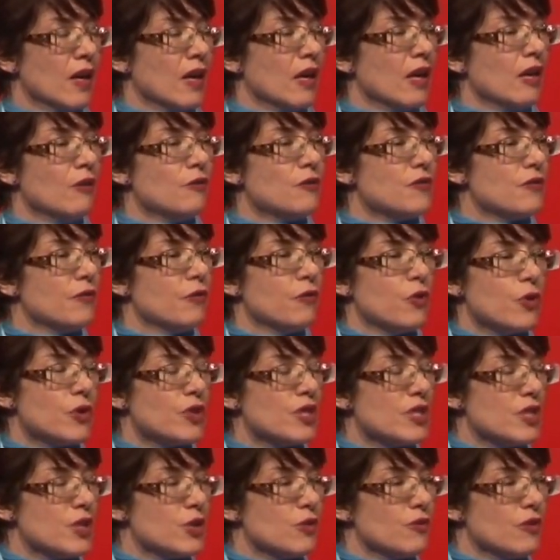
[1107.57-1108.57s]
If
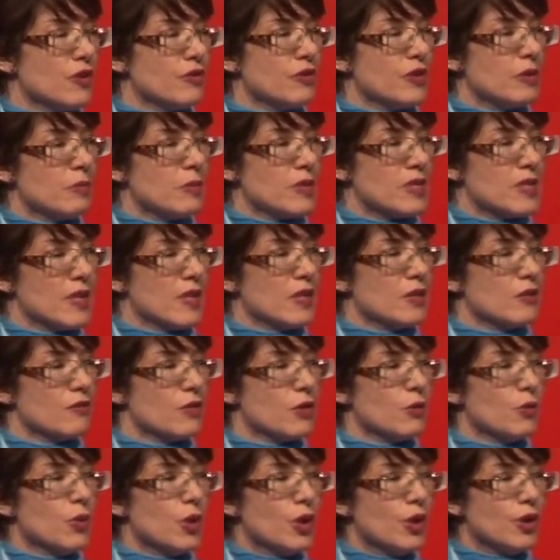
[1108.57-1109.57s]
40 to 50% of
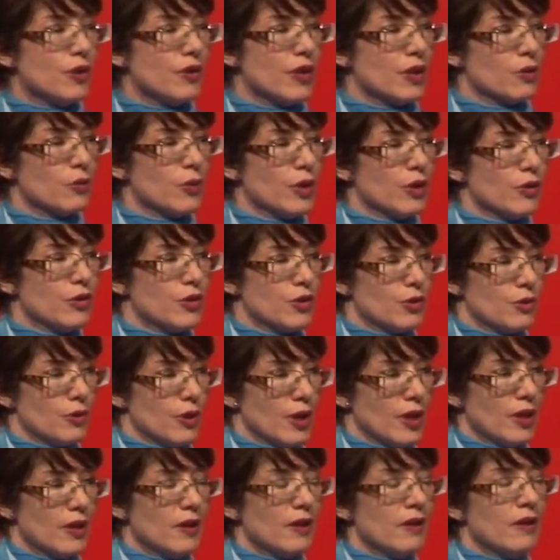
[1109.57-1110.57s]
the work that we're
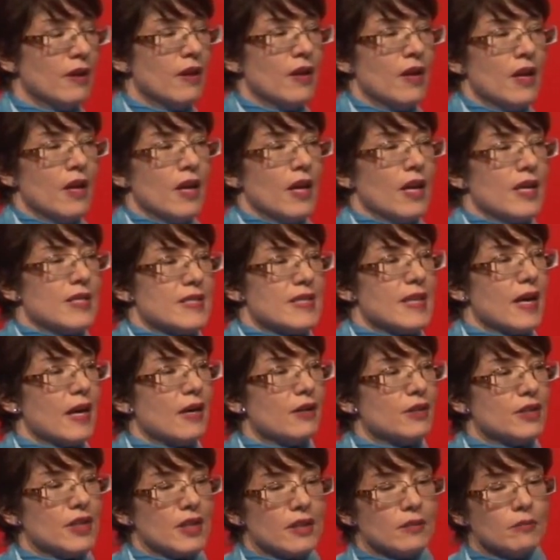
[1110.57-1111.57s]
doing is
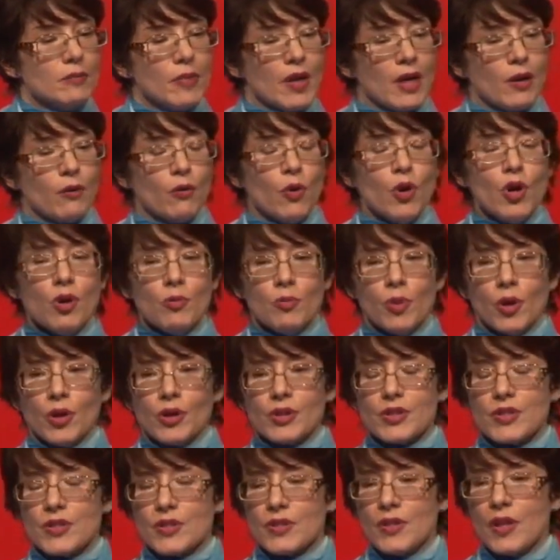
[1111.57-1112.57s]
now done by
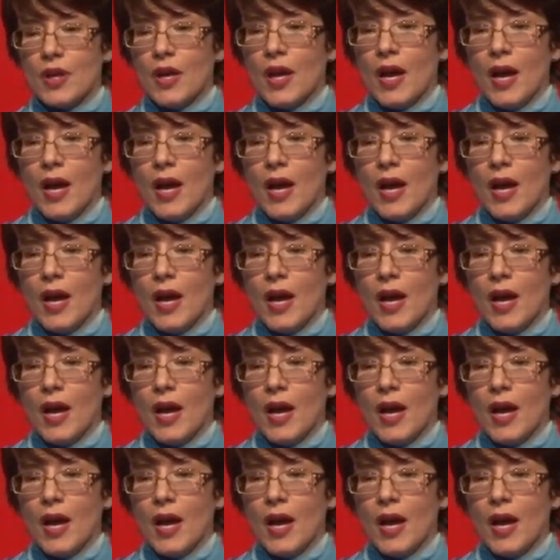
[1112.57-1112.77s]
robots,